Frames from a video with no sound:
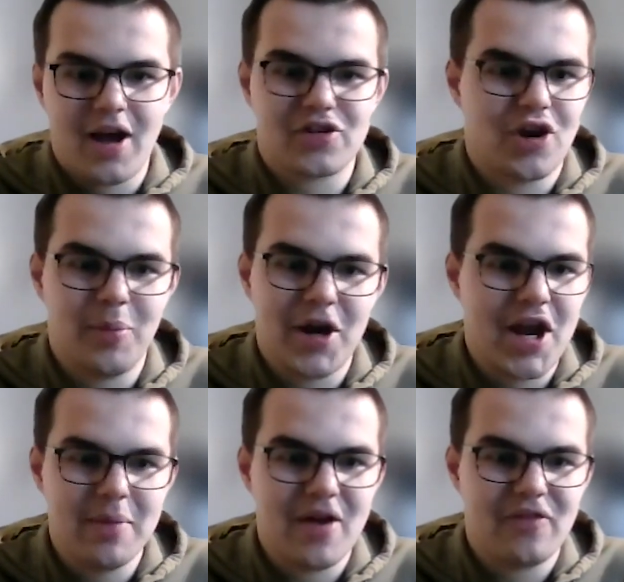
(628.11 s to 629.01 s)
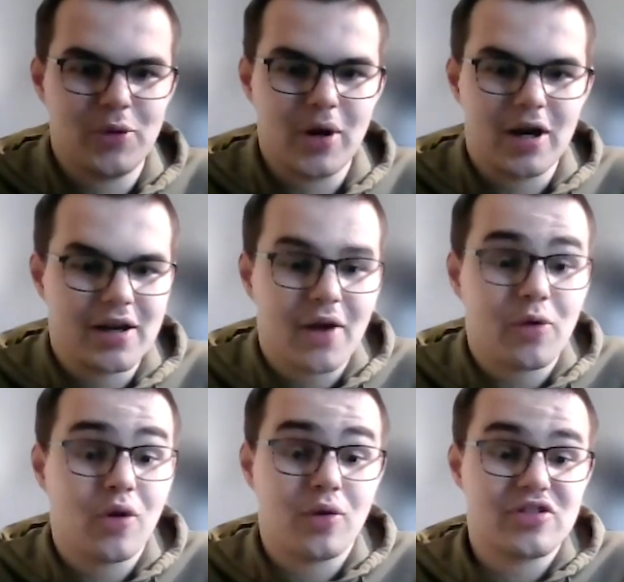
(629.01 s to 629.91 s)
I saw my name everywhere, and
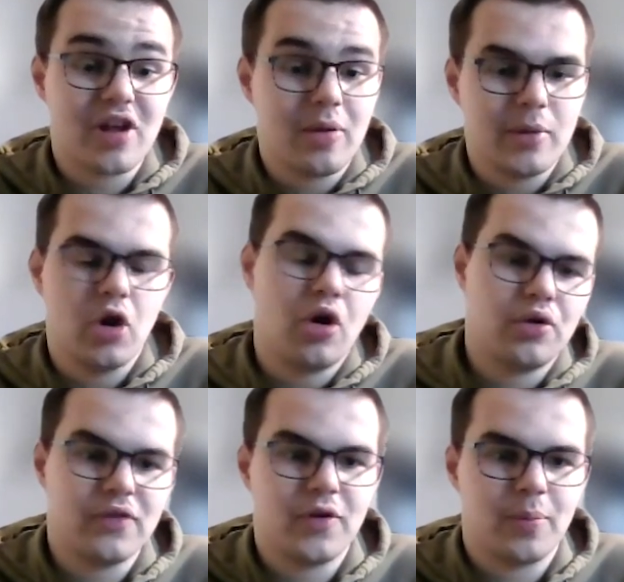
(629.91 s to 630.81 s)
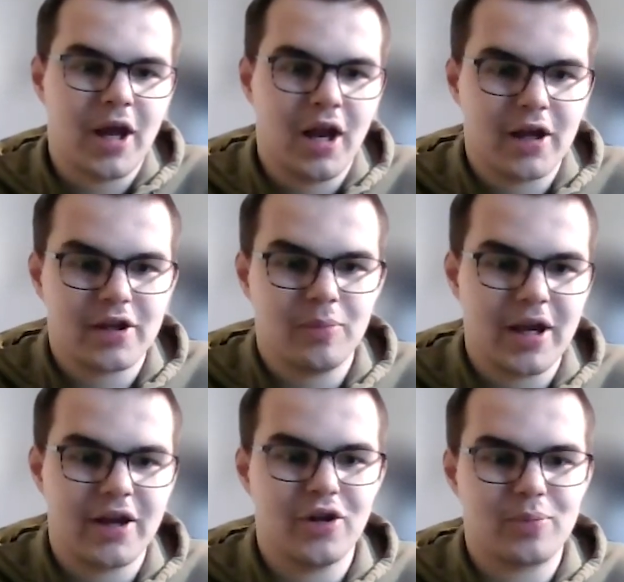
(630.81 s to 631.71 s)
everyone was telling me, oh, if you play like you
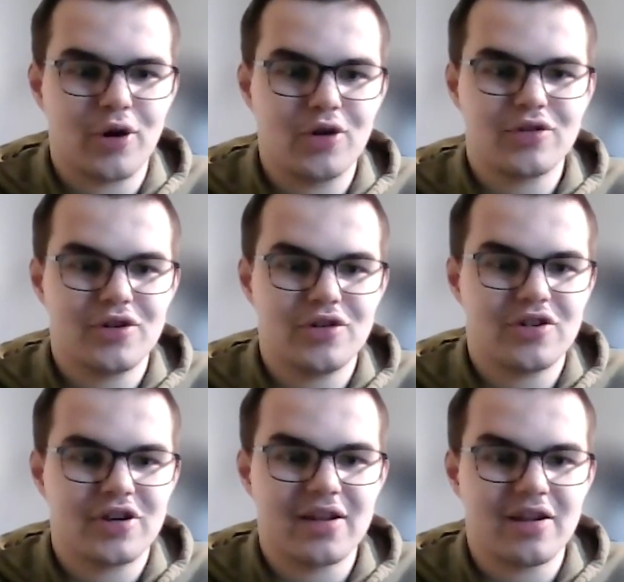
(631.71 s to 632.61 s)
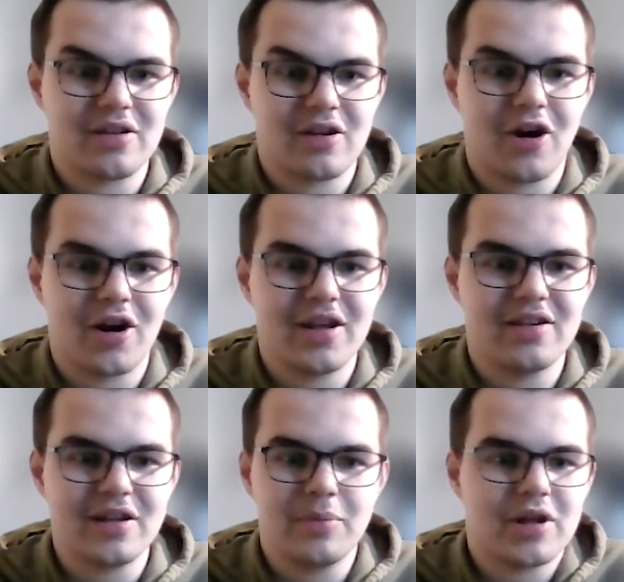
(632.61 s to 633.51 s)
played on the Pro Tour, you should get that card easily.